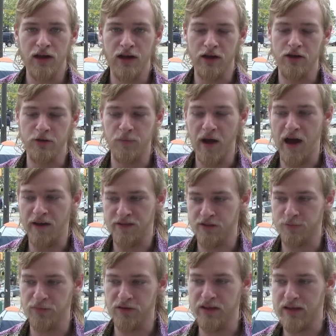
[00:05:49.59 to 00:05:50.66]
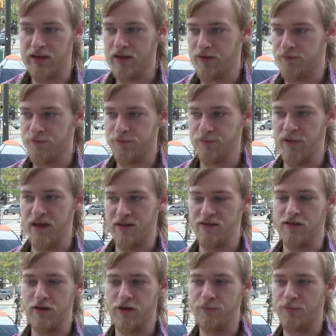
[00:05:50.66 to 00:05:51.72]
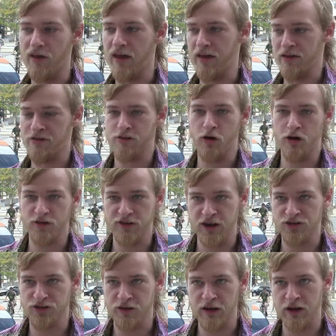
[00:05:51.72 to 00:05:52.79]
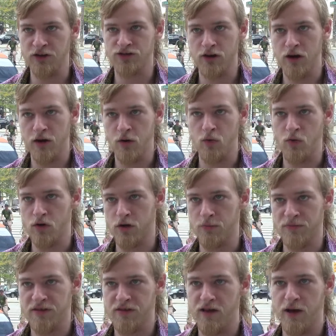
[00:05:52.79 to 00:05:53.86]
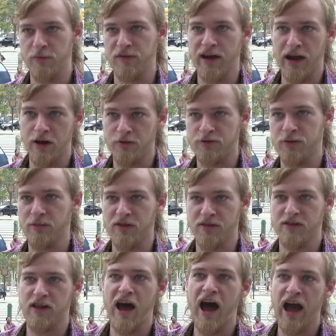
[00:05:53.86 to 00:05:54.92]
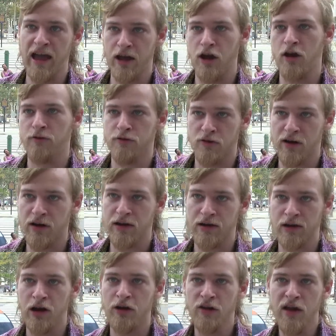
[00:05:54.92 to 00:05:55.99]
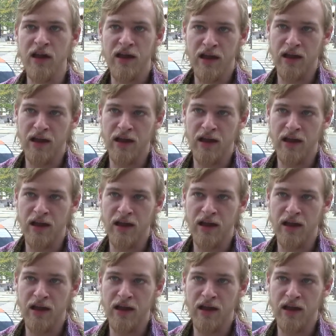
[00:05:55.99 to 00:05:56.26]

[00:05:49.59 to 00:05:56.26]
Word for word: It could possibly make some like star tetrahedron orbs come down from the sky over it, you know.